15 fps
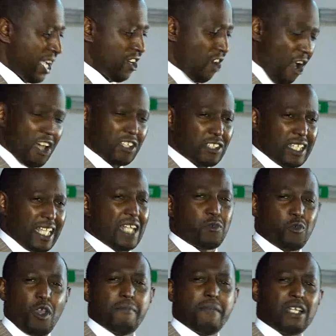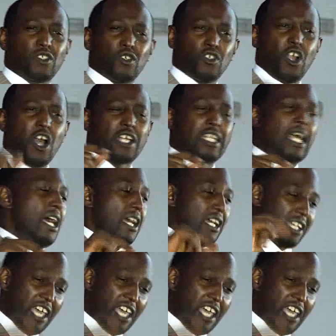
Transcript: And also that women do not